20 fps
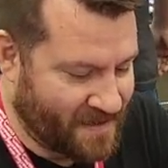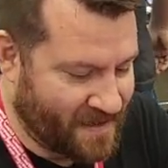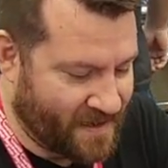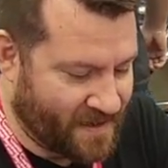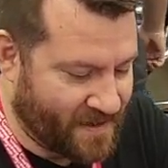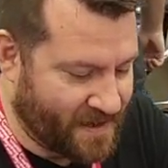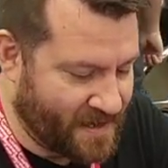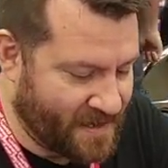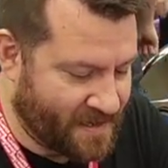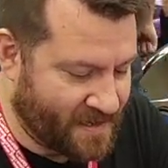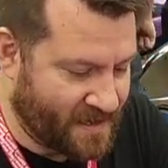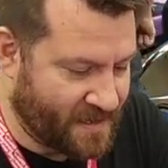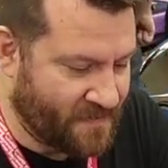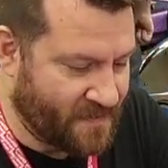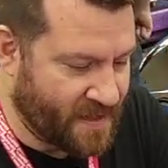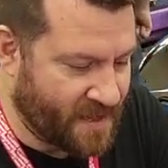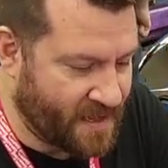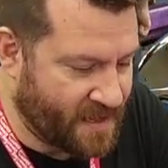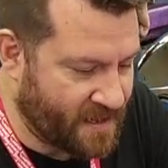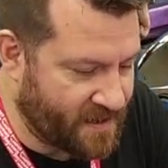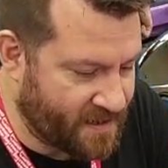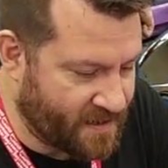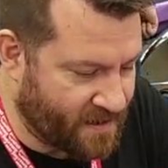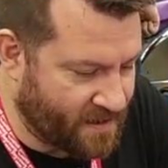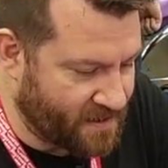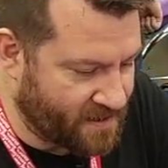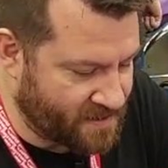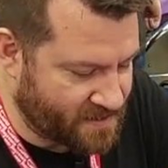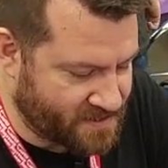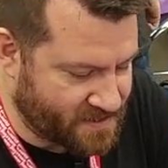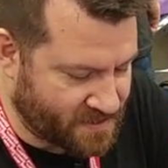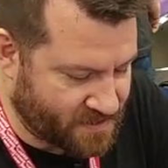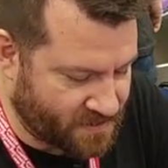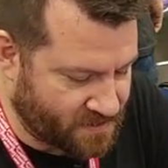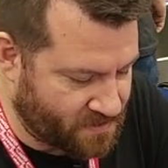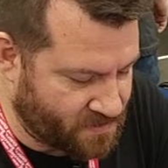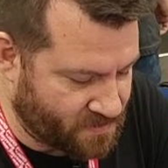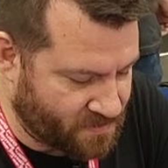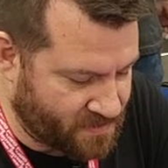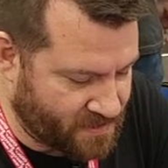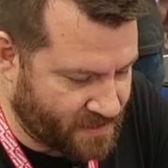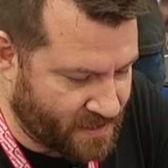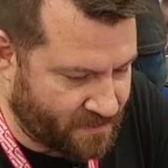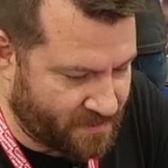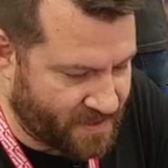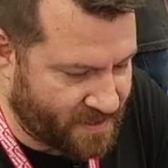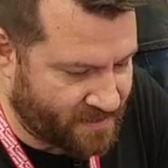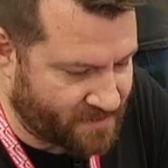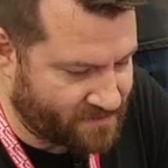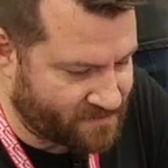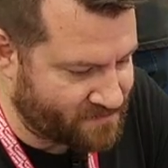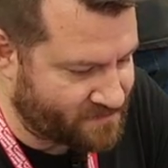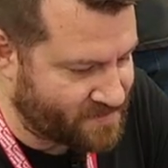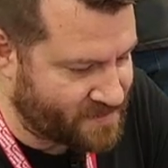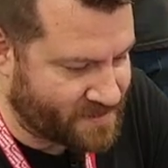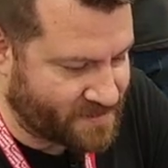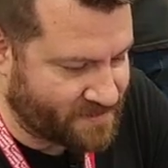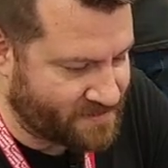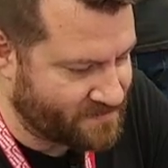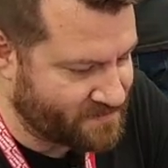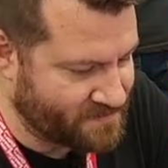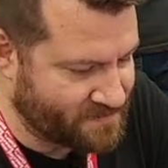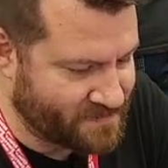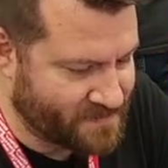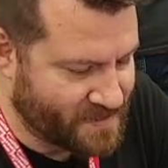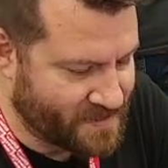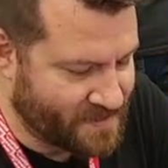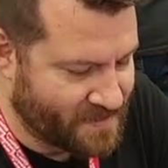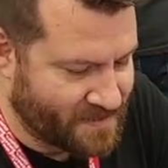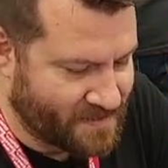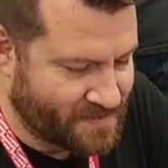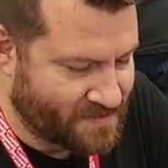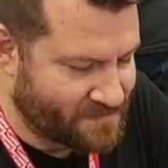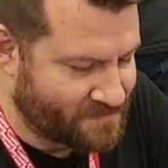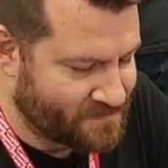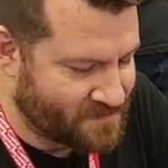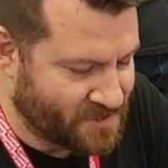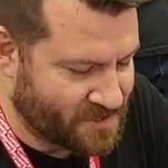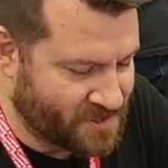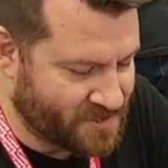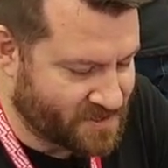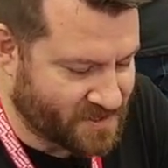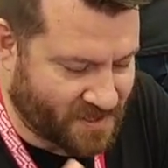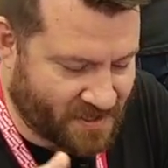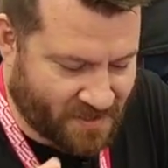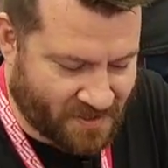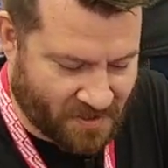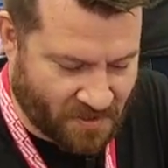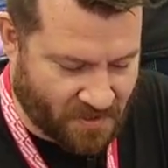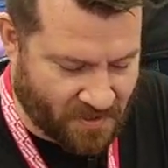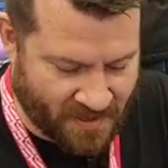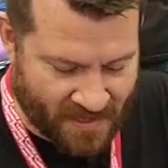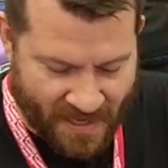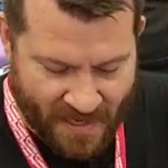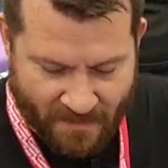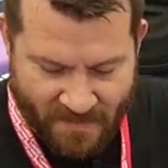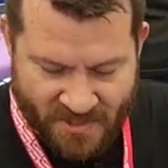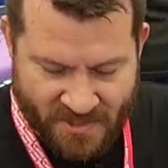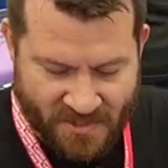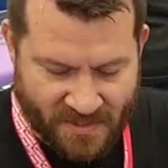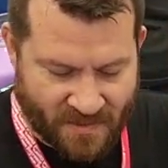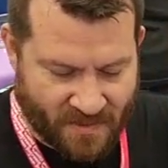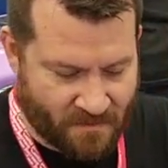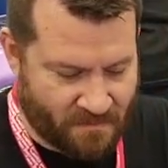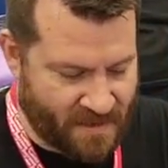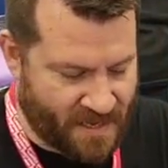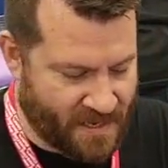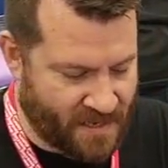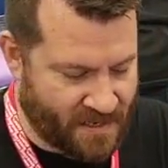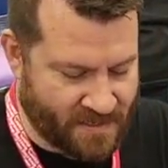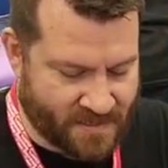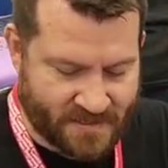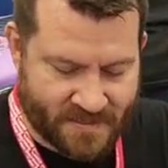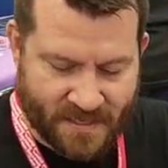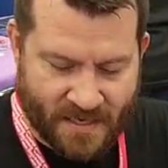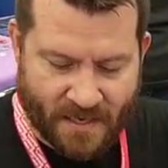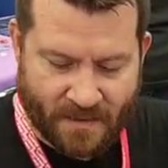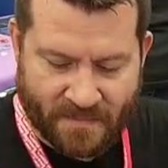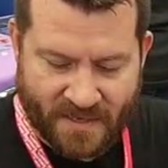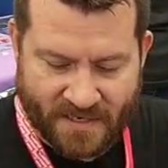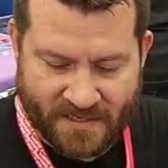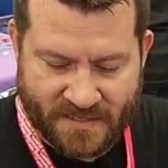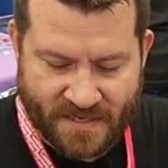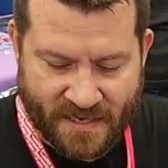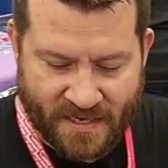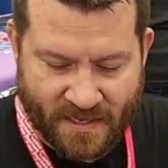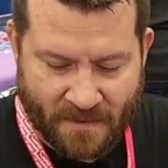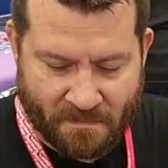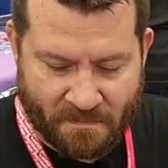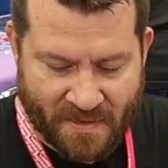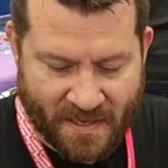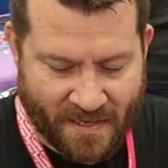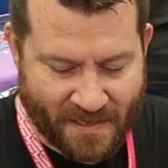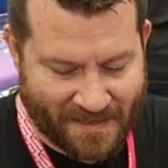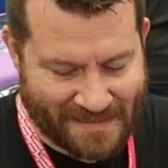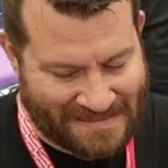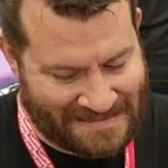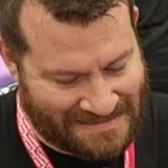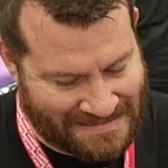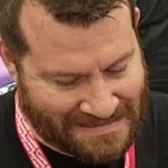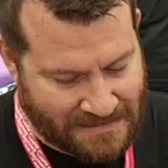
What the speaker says: All right. And then R2, I mean, you're just going to throw a damage into the base. I'm going to take a peek.